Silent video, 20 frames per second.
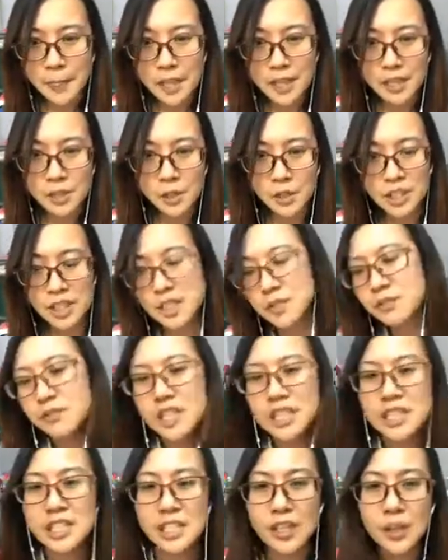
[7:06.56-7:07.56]
So this
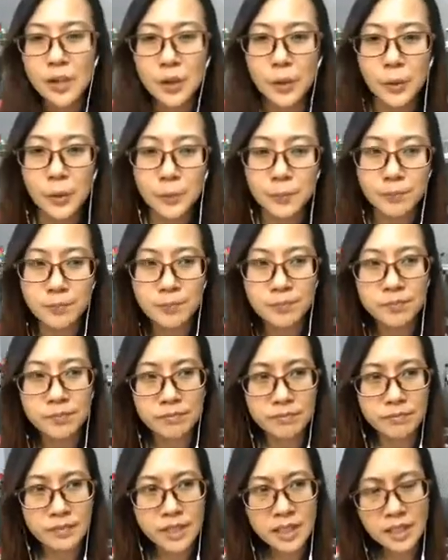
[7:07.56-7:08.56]
video
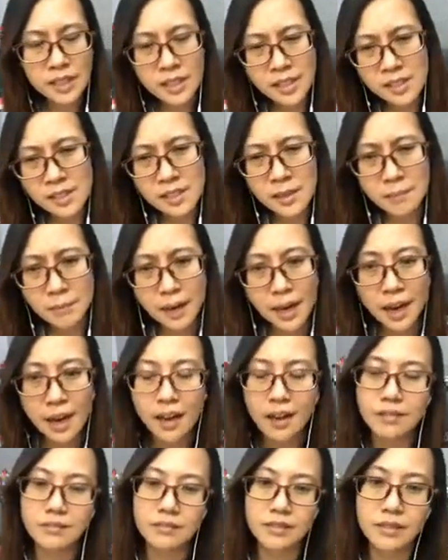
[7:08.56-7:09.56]
is
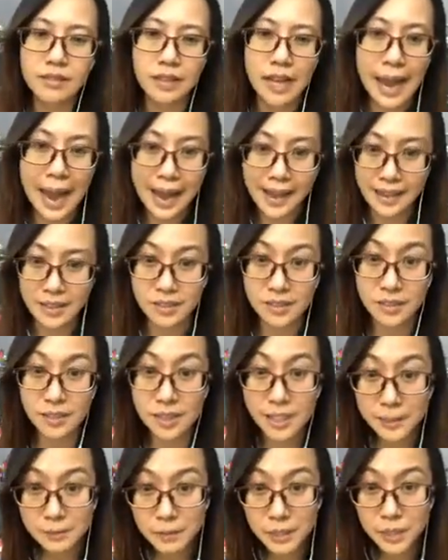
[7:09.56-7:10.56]
about IELTS
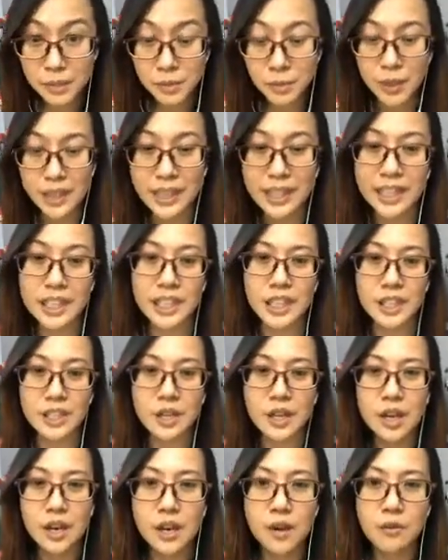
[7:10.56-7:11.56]
tips related
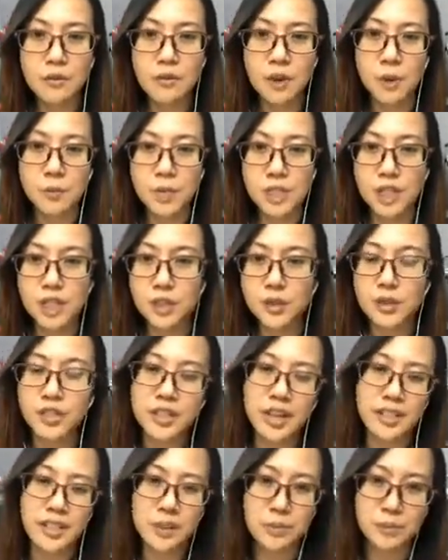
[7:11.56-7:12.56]
from a
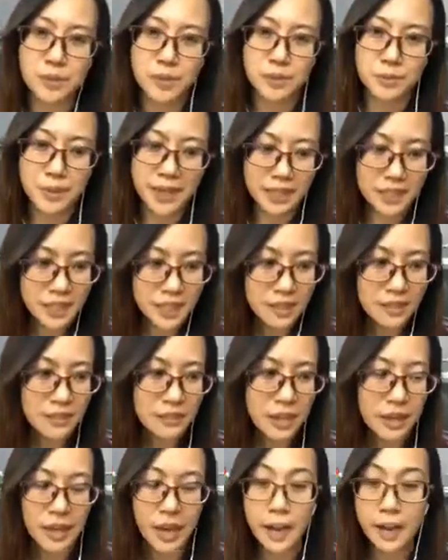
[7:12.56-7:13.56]
neuroscience perspective,
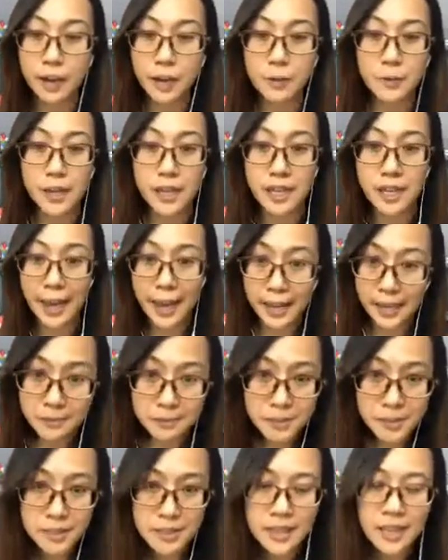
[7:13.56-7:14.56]
and I hope it
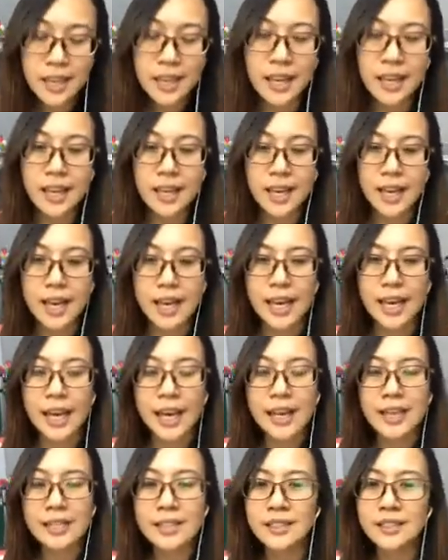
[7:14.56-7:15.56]
helps.
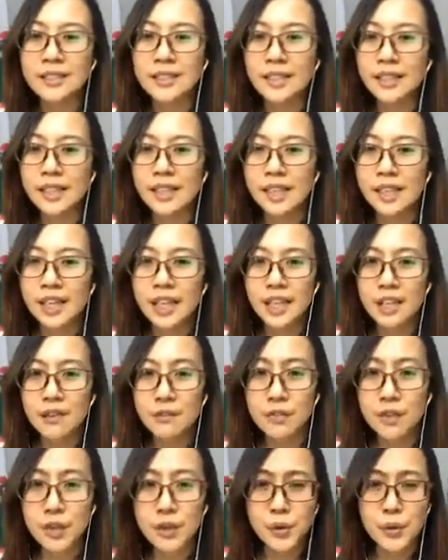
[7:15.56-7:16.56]
And
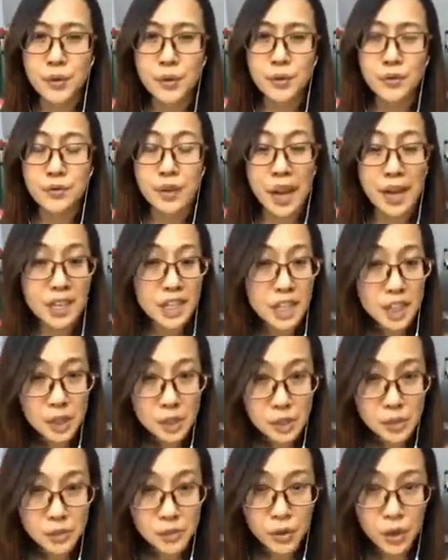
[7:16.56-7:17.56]
if you find it
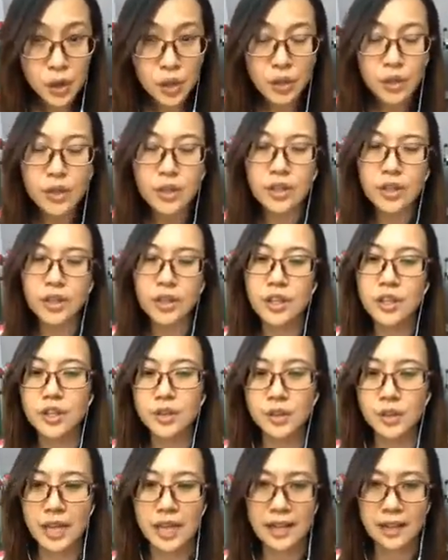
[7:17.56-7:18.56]
useful,
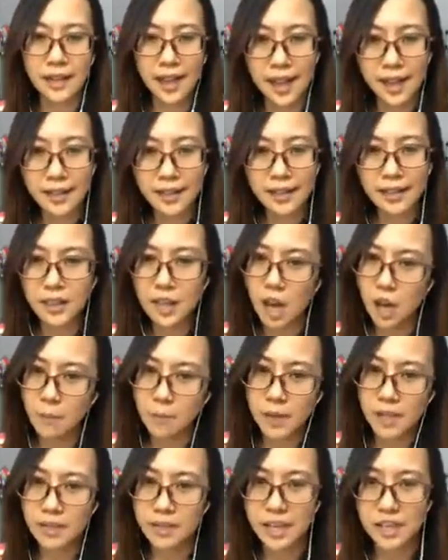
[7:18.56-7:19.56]
you can like,
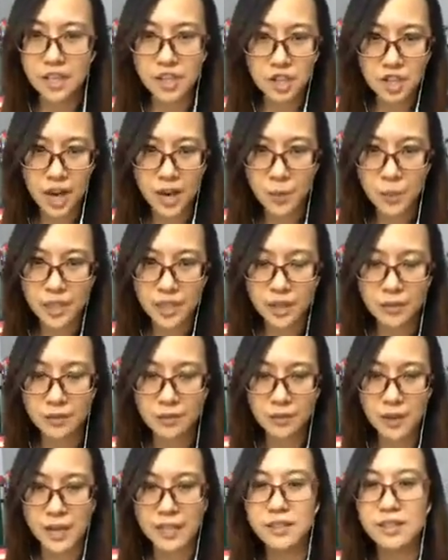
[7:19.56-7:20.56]
comment, and share with your
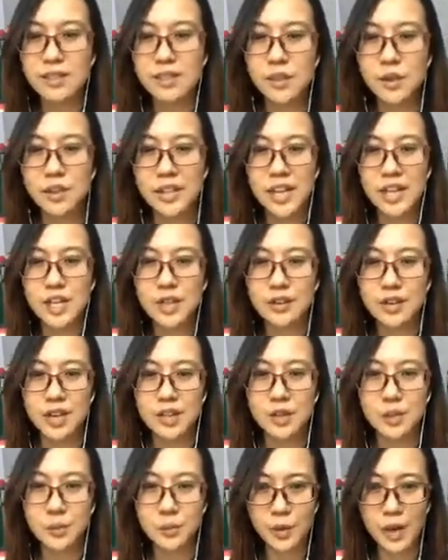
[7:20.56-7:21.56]
friends so that you can
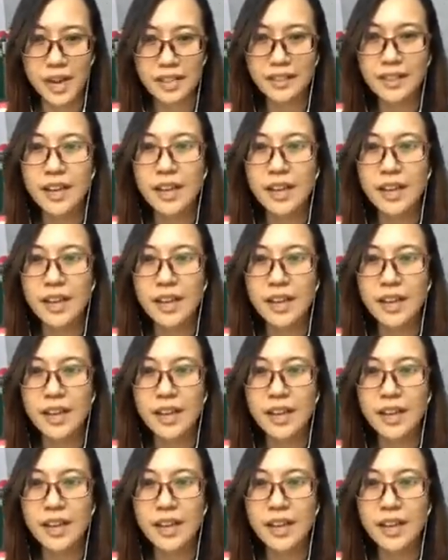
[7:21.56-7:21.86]
spread